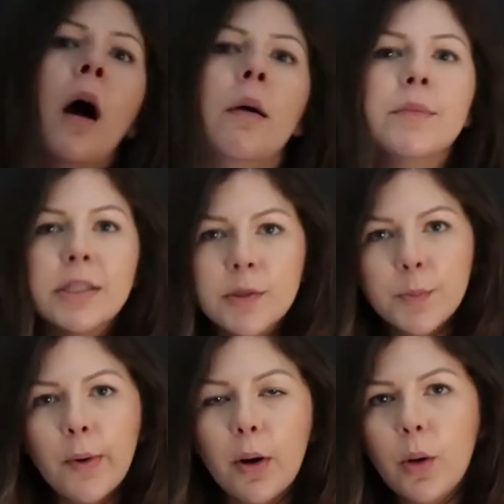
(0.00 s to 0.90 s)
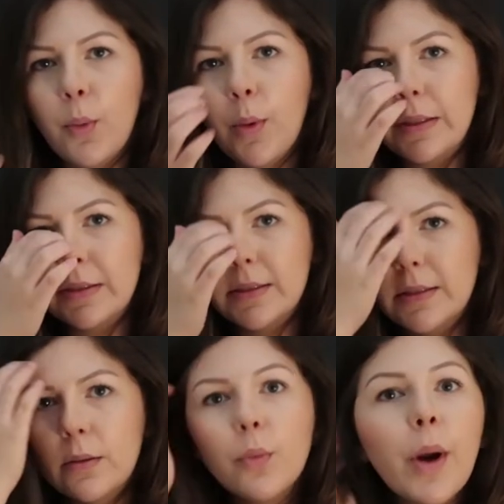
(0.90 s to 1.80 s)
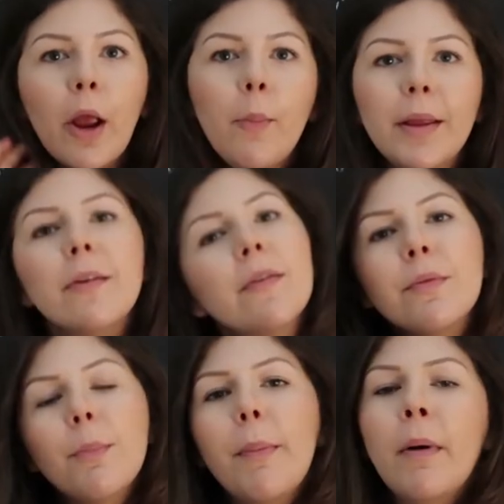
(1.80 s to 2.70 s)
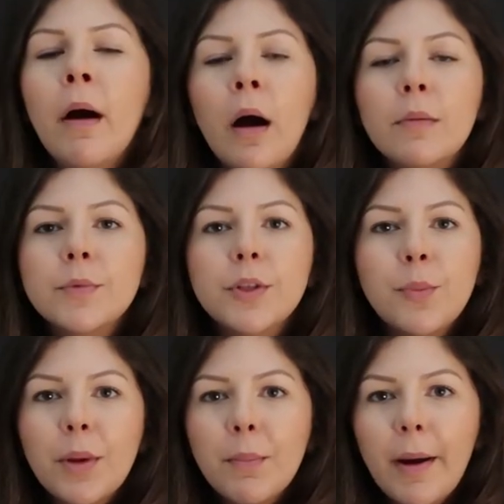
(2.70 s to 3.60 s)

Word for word: Um, this book was recommended um, to me